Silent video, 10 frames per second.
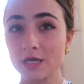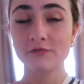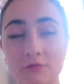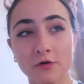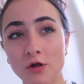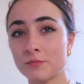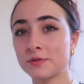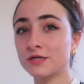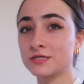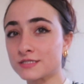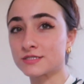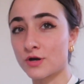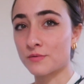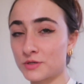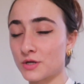if you follow me on
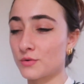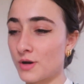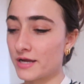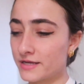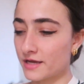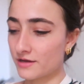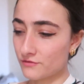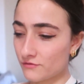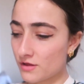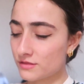Instagram, you know I gave